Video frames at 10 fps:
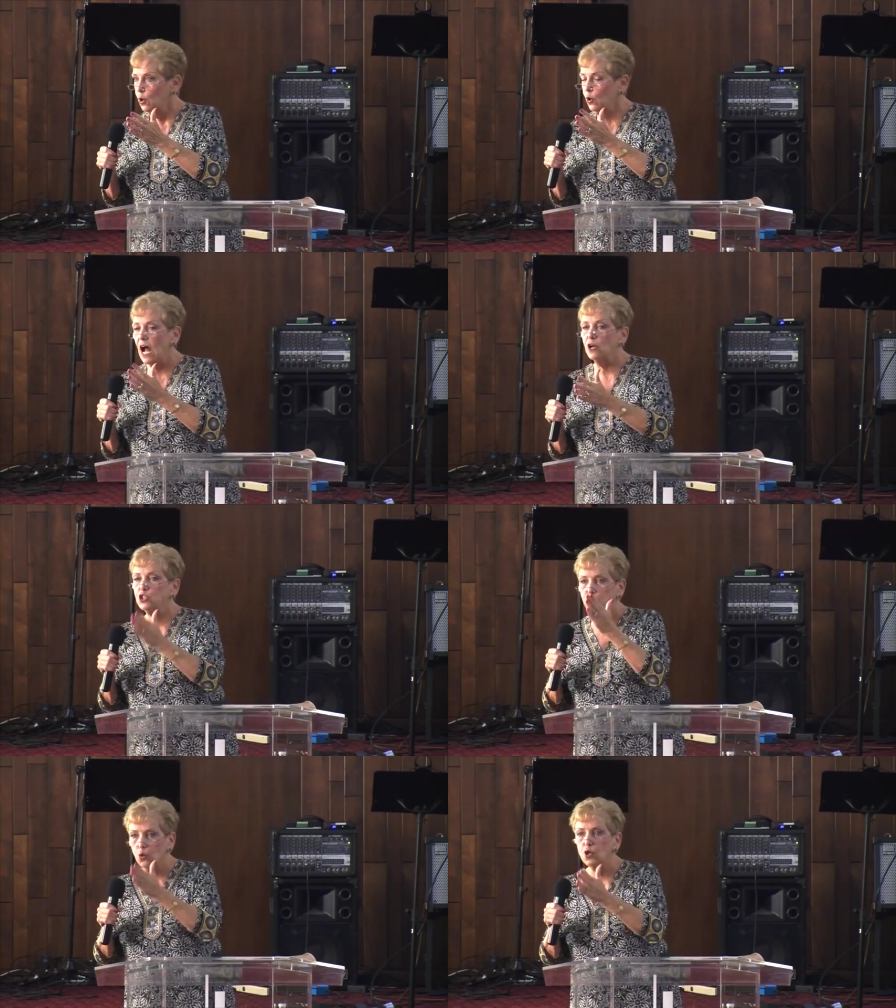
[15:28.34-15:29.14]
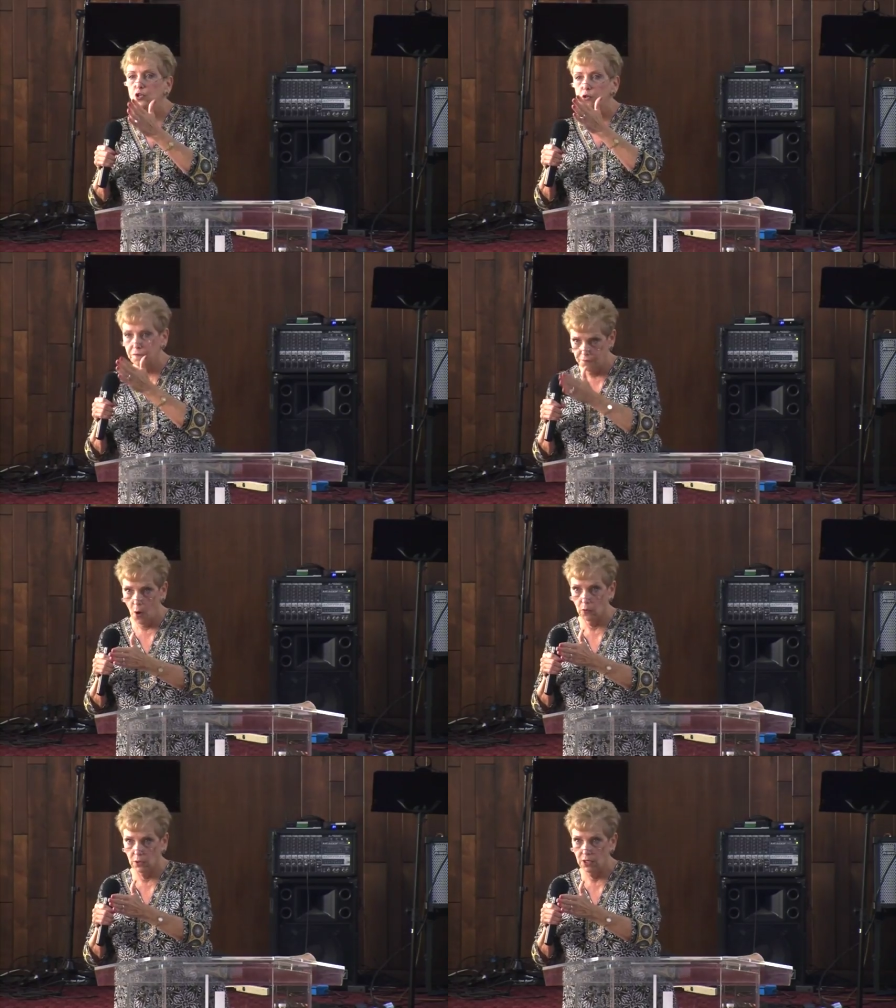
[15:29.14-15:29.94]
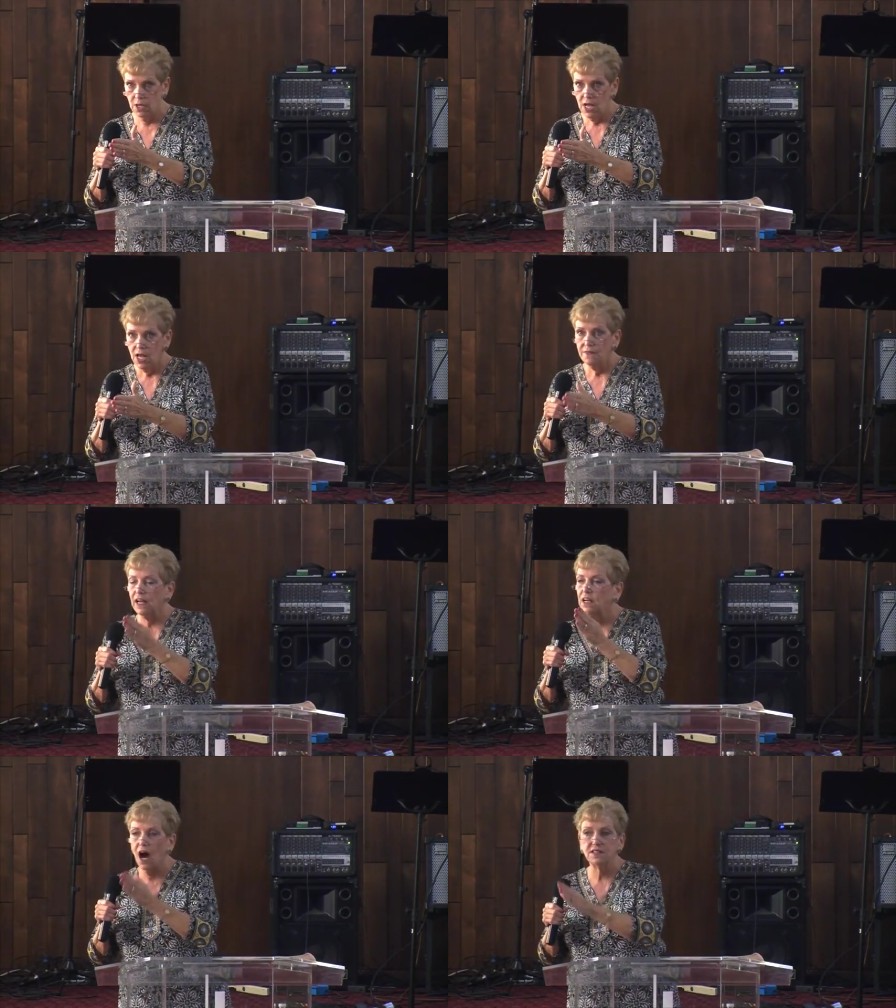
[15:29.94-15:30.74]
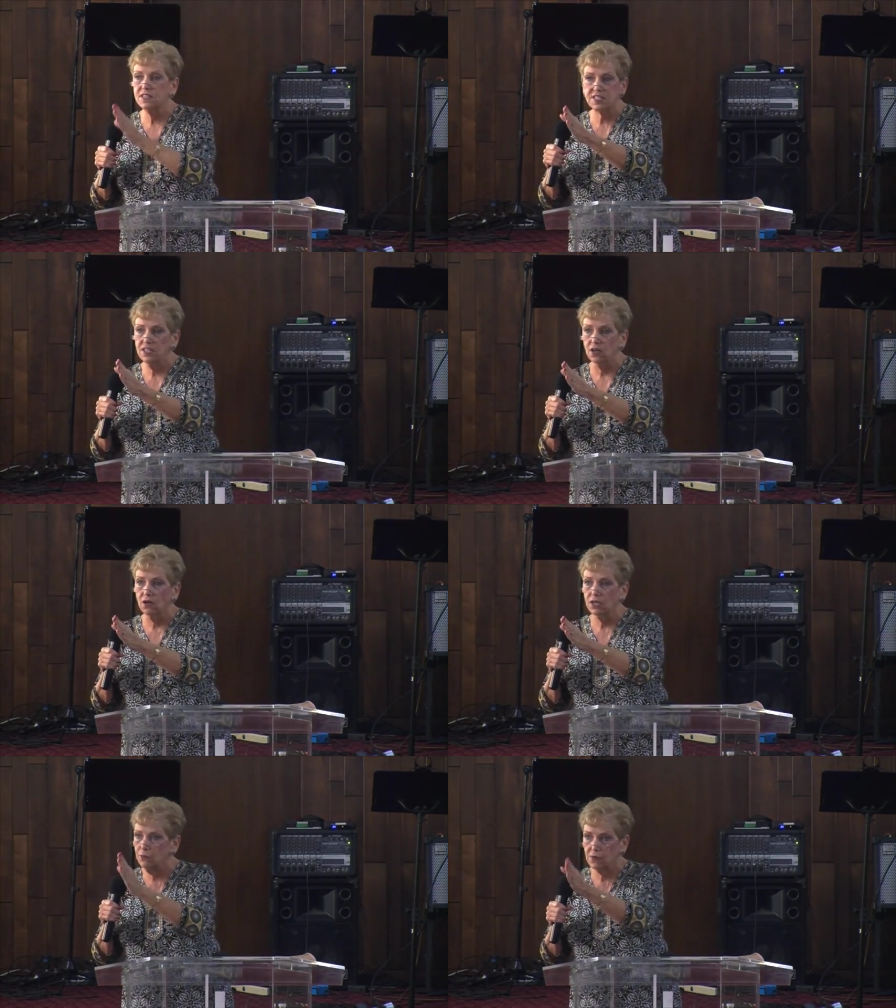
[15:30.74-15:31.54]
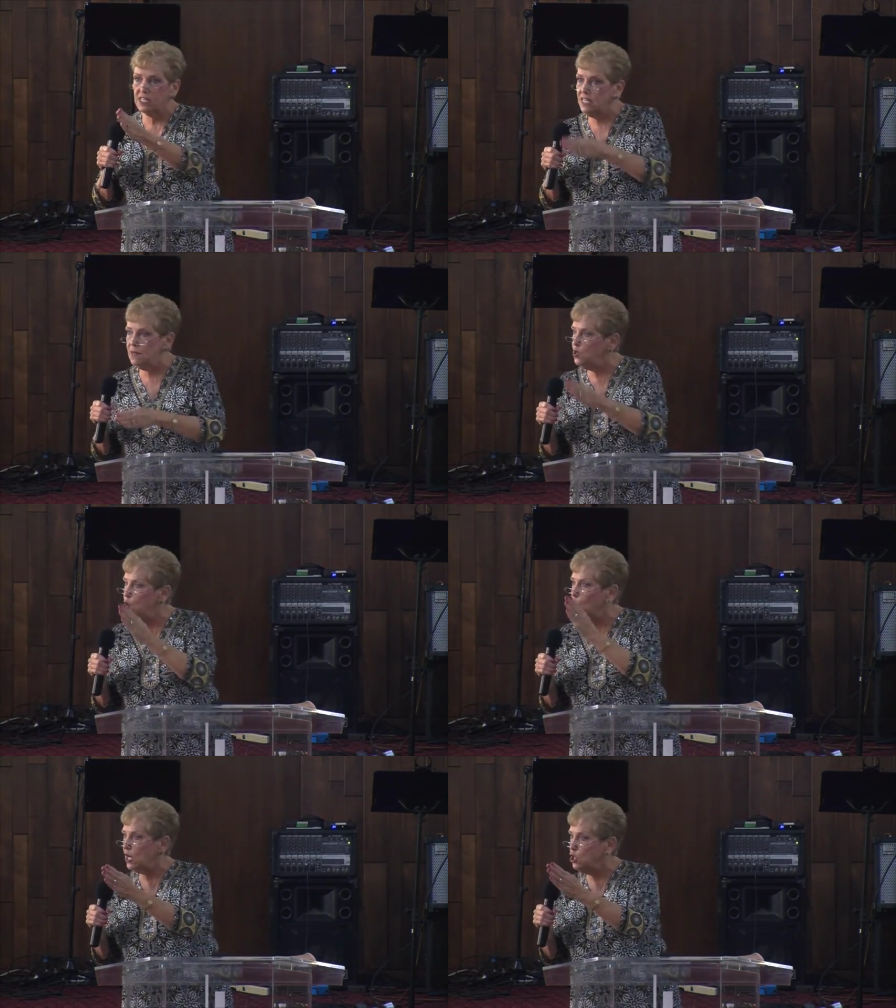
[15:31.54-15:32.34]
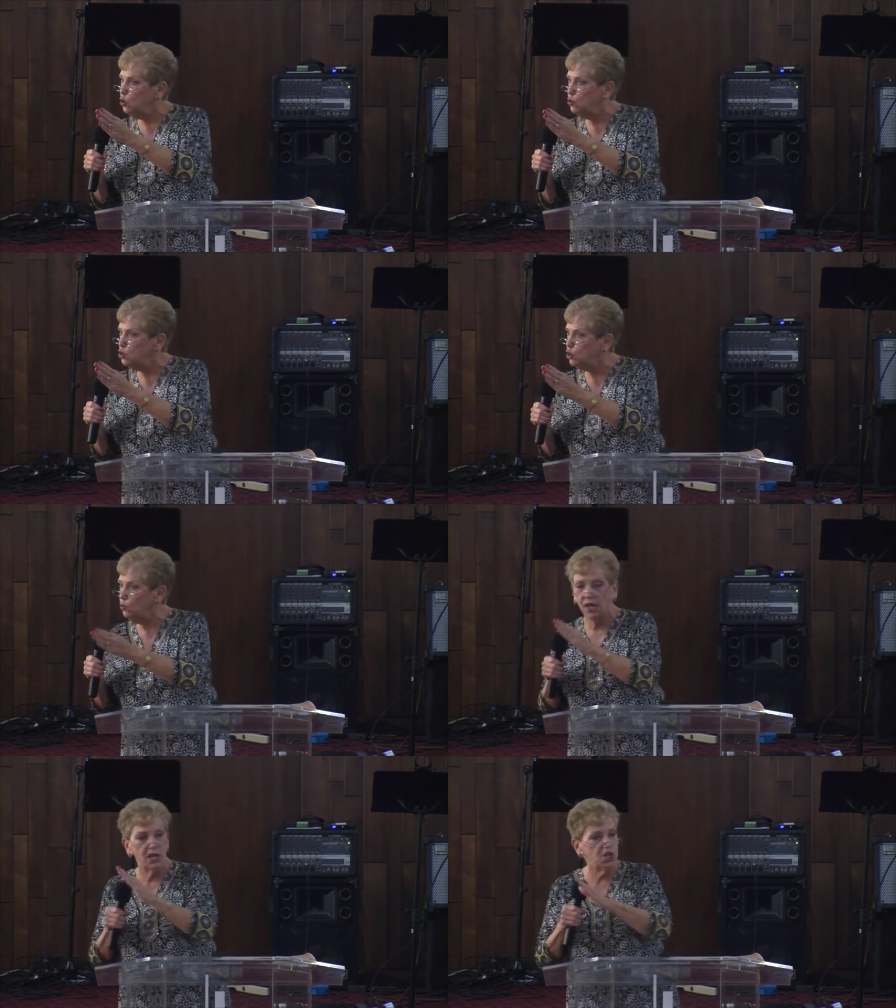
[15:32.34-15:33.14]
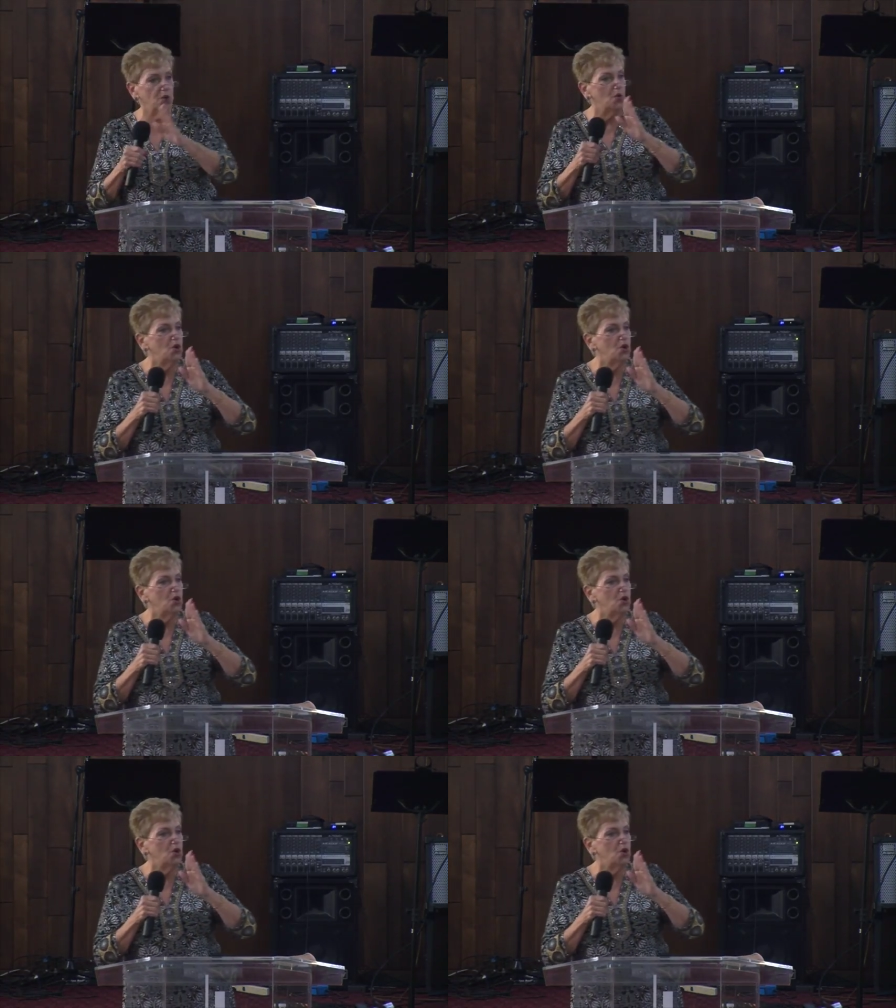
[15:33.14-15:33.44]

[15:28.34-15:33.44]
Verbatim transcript: or how short you've fallen, that God still can redeem you and use you like you